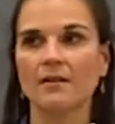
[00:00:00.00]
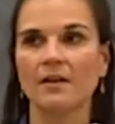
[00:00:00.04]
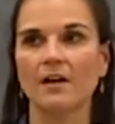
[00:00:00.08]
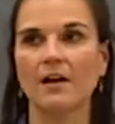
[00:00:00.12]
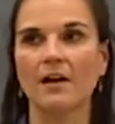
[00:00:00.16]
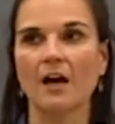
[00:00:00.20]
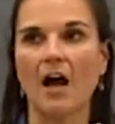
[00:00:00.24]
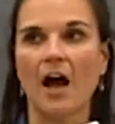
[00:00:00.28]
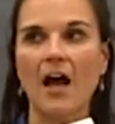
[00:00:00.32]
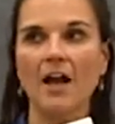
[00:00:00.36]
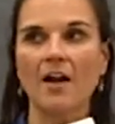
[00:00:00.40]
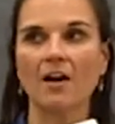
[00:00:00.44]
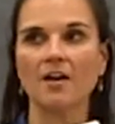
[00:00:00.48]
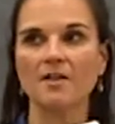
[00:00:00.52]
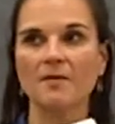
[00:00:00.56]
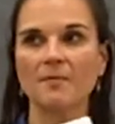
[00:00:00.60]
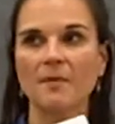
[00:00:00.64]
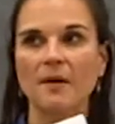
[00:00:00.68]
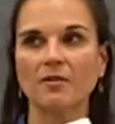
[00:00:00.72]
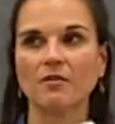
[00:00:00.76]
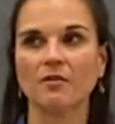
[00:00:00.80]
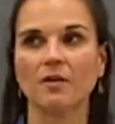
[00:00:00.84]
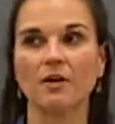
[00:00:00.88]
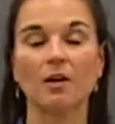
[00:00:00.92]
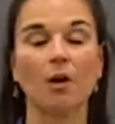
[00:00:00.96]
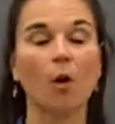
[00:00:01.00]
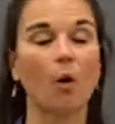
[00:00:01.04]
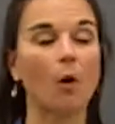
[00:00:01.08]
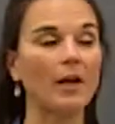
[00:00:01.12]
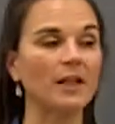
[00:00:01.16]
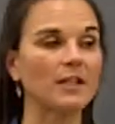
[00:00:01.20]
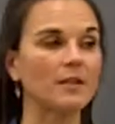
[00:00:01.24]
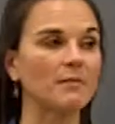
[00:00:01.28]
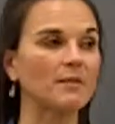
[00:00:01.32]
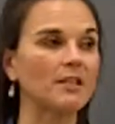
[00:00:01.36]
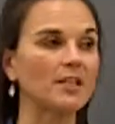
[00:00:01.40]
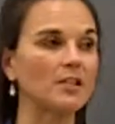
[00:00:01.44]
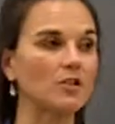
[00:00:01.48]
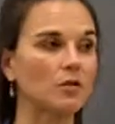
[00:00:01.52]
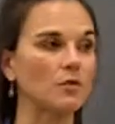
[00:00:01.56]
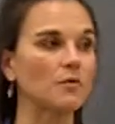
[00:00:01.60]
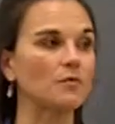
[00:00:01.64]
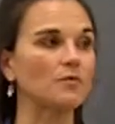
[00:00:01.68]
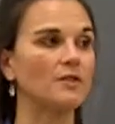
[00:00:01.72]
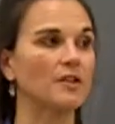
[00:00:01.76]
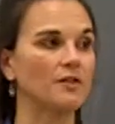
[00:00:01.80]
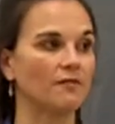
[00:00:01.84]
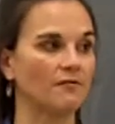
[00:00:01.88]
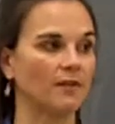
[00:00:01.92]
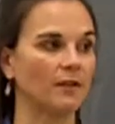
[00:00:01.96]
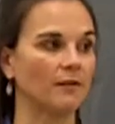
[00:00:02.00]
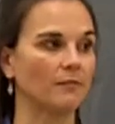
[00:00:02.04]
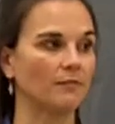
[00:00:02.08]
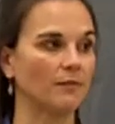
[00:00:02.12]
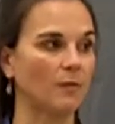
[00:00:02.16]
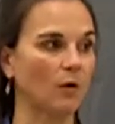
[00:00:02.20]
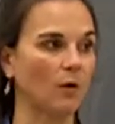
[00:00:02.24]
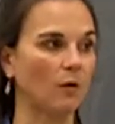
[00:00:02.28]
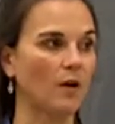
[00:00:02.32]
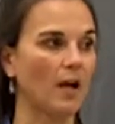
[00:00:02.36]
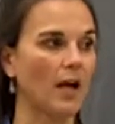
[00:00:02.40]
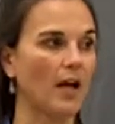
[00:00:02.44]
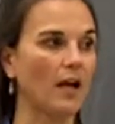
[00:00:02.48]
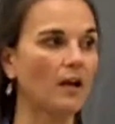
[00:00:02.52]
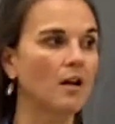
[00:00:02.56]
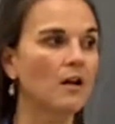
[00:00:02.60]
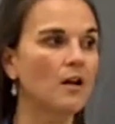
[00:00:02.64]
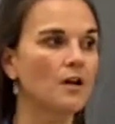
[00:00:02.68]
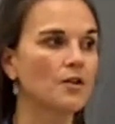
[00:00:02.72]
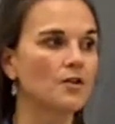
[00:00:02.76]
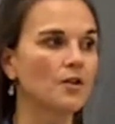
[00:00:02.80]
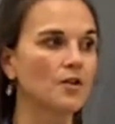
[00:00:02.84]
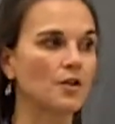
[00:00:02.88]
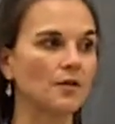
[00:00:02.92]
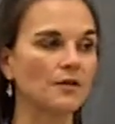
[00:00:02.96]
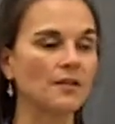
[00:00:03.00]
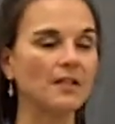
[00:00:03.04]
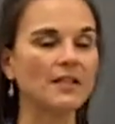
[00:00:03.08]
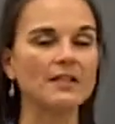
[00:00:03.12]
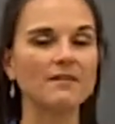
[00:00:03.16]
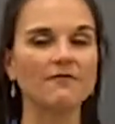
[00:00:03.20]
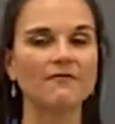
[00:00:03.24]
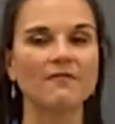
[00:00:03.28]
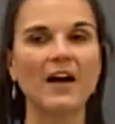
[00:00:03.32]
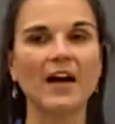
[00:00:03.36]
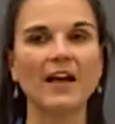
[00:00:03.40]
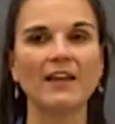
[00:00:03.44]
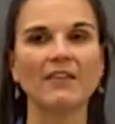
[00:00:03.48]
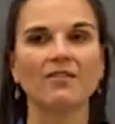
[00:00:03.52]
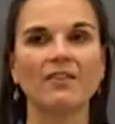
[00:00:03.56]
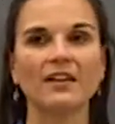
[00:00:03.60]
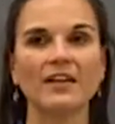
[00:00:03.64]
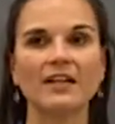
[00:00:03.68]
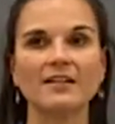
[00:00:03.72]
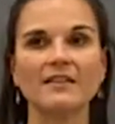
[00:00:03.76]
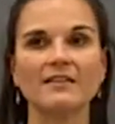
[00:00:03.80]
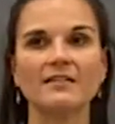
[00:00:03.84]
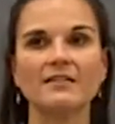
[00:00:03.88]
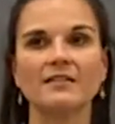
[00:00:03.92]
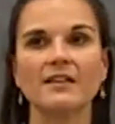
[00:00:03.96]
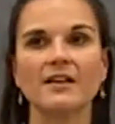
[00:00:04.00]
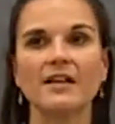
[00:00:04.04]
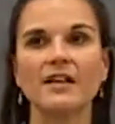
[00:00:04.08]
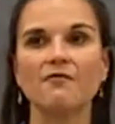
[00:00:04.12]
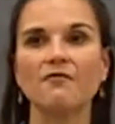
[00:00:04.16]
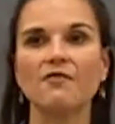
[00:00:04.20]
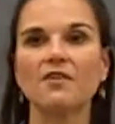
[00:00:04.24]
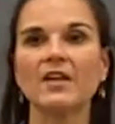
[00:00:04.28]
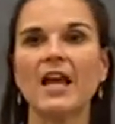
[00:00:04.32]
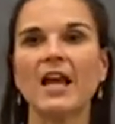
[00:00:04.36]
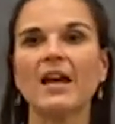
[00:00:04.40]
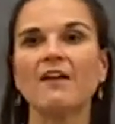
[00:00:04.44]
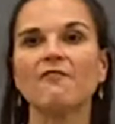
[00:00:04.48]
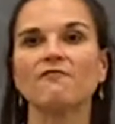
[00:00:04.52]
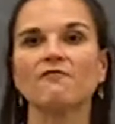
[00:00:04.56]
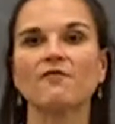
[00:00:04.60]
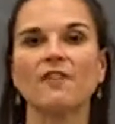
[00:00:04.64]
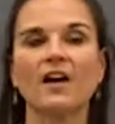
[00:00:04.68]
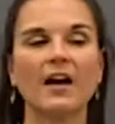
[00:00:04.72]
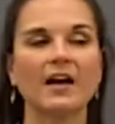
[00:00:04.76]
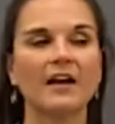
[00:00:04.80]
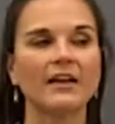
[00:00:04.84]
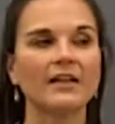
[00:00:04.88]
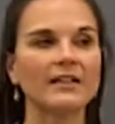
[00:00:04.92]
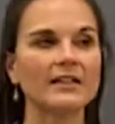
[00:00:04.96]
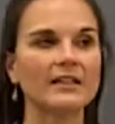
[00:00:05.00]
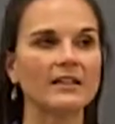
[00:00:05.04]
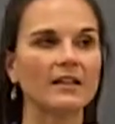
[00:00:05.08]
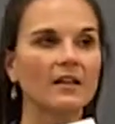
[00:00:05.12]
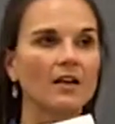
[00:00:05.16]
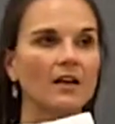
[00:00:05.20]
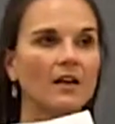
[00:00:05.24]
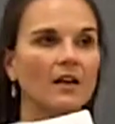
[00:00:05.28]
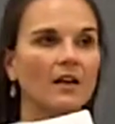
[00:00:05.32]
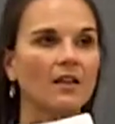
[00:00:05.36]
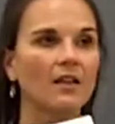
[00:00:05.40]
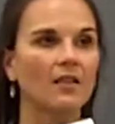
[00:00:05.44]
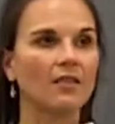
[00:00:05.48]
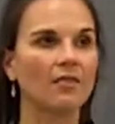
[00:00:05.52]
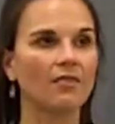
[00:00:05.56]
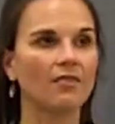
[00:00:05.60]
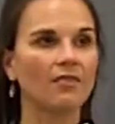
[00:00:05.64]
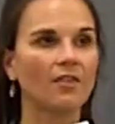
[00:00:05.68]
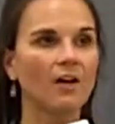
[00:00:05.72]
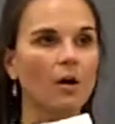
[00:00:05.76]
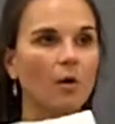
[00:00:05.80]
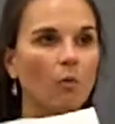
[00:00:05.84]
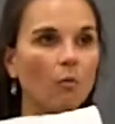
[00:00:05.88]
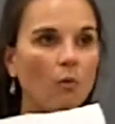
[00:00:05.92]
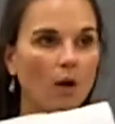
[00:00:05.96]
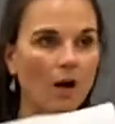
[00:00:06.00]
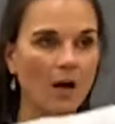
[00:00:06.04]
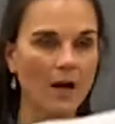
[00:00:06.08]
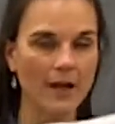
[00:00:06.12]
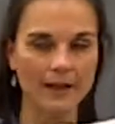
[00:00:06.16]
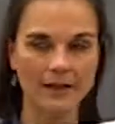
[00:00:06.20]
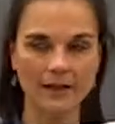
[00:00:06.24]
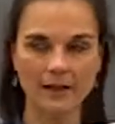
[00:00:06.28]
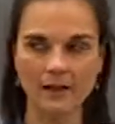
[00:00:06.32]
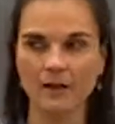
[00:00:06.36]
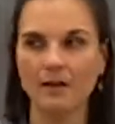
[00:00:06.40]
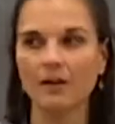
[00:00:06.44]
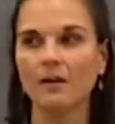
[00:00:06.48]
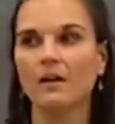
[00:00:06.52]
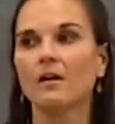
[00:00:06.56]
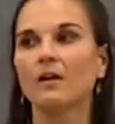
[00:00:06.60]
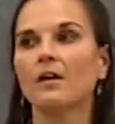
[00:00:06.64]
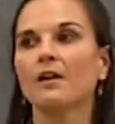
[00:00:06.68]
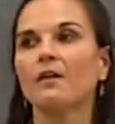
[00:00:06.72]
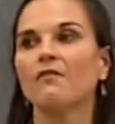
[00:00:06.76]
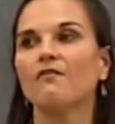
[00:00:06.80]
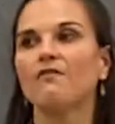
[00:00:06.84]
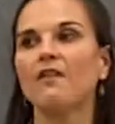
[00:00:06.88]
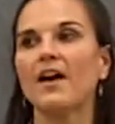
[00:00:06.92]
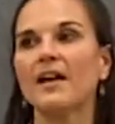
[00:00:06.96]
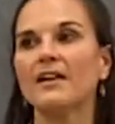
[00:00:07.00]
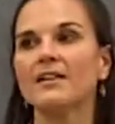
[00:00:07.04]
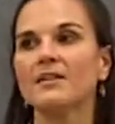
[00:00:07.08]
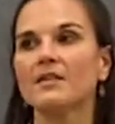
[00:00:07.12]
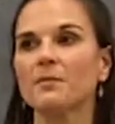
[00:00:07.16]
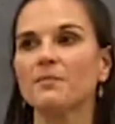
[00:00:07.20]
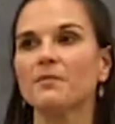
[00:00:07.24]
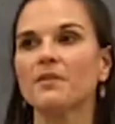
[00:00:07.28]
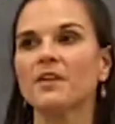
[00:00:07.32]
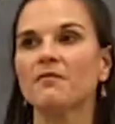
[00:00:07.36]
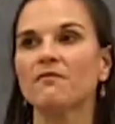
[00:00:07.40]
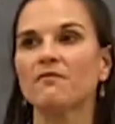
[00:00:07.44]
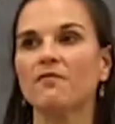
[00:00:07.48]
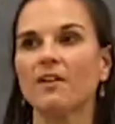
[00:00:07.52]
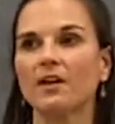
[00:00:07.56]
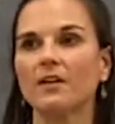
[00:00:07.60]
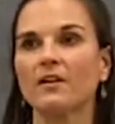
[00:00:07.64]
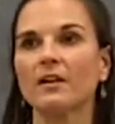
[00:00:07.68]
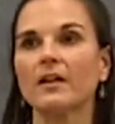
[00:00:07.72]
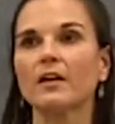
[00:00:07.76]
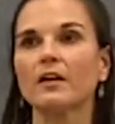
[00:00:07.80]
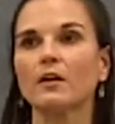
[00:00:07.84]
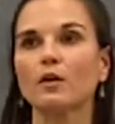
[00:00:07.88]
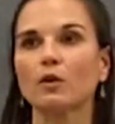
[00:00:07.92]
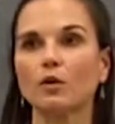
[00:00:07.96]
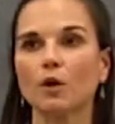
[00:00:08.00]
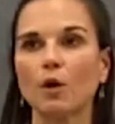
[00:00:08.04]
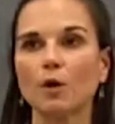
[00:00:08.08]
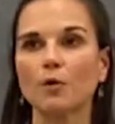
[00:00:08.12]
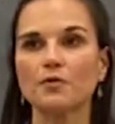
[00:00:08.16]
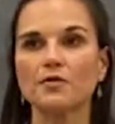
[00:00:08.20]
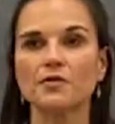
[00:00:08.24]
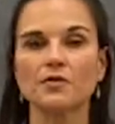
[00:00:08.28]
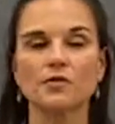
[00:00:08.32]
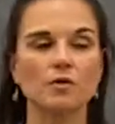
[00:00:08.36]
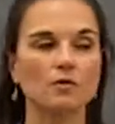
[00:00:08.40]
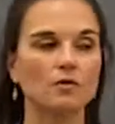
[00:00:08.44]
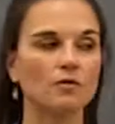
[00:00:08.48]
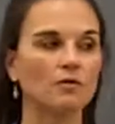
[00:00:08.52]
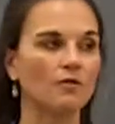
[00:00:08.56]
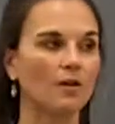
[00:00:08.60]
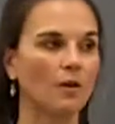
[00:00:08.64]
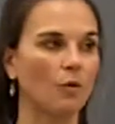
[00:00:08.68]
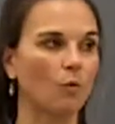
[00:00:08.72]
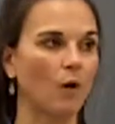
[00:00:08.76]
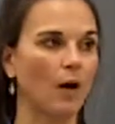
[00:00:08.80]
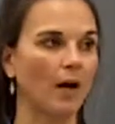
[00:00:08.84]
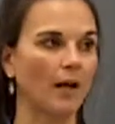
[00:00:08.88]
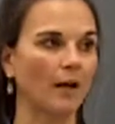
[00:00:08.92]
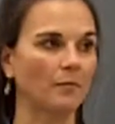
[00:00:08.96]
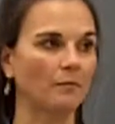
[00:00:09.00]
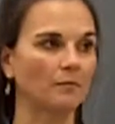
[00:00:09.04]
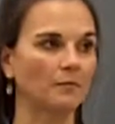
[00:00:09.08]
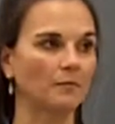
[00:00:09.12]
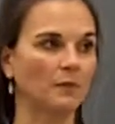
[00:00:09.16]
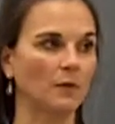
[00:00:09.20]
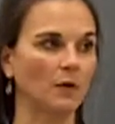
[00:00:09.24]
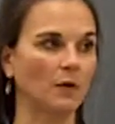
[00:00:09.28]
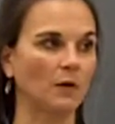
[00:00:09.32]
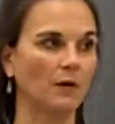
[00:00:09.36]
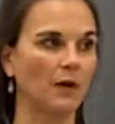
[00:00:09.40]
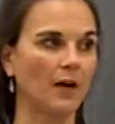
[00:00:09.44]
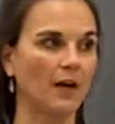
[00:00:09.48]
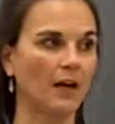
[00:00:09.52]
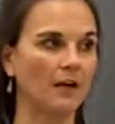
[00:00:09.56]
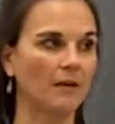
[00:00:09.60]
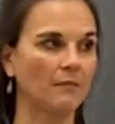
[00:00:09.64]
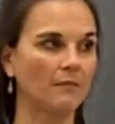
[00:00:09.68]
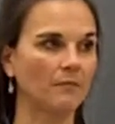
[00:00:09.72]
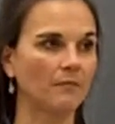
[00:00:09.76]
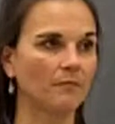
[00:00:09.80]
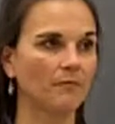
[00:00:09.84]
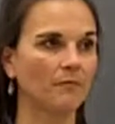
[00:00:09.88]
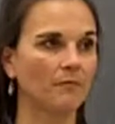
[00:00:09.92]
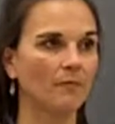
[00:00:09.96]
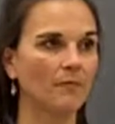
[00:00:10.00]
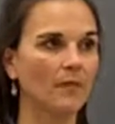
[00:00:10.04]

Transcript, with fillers: the IR spectra are going to be two different, okay? So you need to find things, if you can't find the one, find something very close to the one, all right?